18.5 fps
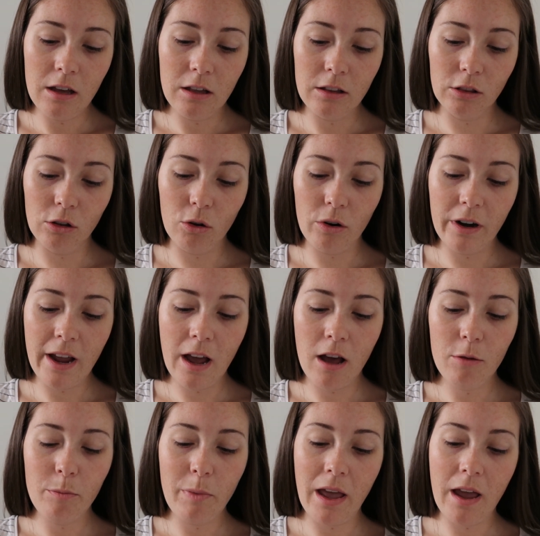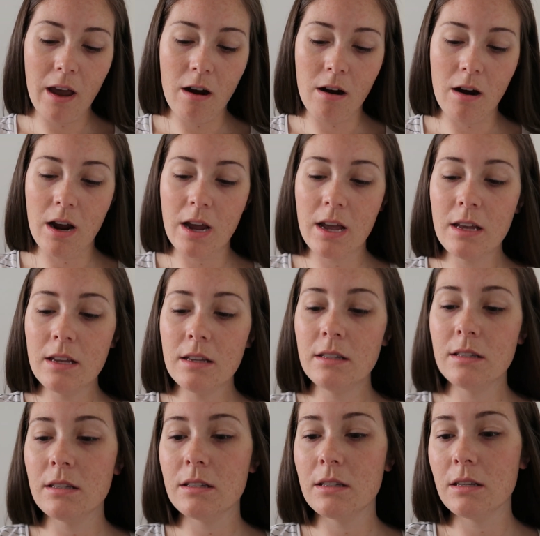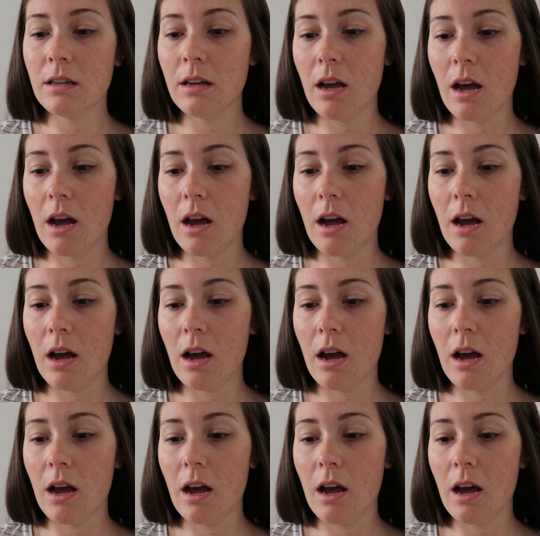L'Oreal Paris